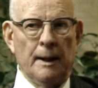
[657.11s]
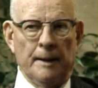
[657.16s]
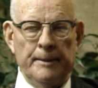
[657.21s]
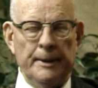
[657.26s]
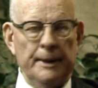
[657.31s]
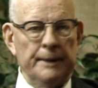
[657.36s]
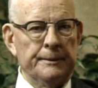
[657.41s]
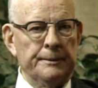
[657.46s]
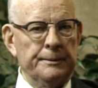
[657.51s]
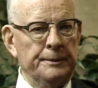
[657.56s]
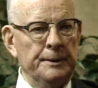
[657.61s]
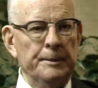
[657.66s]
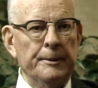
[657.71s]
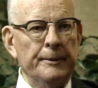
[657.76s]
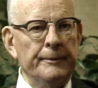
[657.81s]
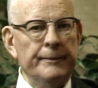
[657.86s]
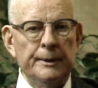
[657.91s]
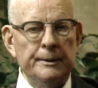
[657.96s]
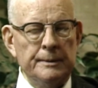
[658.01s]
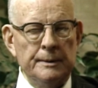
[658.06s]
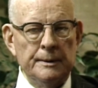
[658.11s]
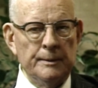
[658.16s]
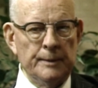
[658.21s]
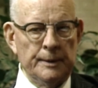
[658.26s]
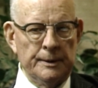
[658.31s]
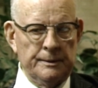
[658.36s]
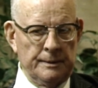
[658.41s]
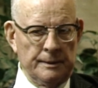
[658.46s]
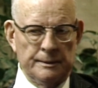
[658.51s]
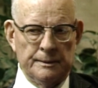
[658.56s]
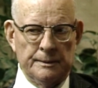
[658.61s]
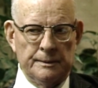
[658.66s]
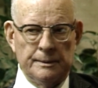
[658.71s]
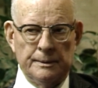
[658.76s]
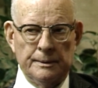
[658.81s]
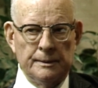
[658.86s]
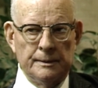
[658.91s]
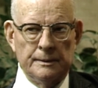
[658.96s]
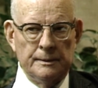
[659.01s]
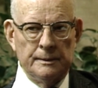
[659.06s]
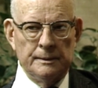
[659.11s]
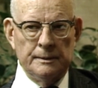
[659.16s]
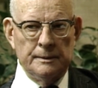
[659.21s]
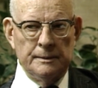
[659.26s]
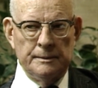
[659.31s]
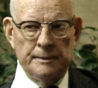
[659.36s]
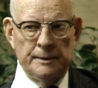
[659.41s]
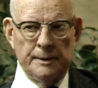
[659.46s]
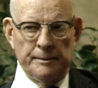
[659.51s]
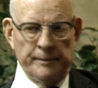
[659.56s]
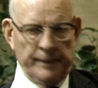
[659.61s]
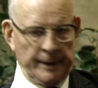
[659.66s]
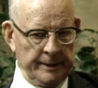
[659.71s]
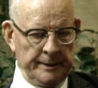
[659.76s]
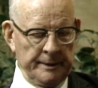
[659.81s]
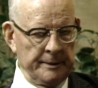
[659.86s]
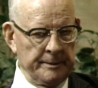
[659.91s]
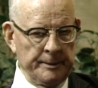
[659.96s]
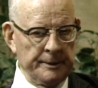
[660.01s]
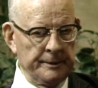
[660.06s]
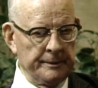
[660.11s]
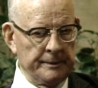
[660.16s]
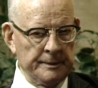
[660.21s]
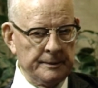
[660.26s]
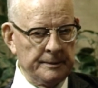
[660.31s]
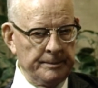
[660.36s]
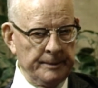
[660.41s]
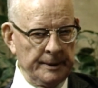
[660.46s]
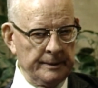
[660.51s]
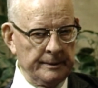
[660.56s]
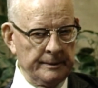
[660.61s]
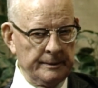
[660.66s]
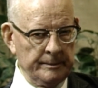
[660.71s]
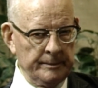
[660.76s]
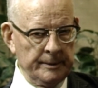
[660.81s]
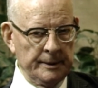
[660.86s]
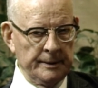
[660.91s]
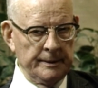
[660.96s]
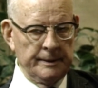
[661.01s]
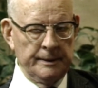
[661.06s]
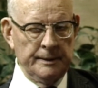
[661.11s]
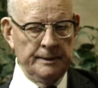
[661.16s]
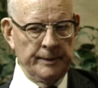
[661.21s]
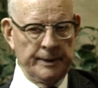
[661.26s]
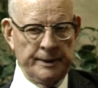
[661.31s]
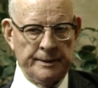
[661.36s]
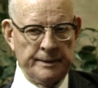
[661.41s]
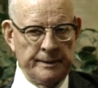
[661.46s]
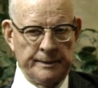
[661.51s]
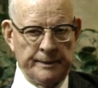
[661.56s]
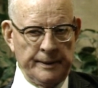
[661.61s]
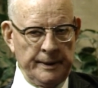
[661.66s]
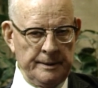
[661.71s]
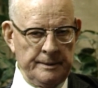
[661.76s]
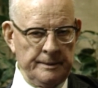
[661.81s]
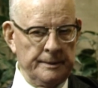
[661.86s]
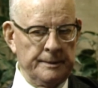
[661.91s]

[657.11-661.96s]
about supervision, which is management's responsibility, one of their great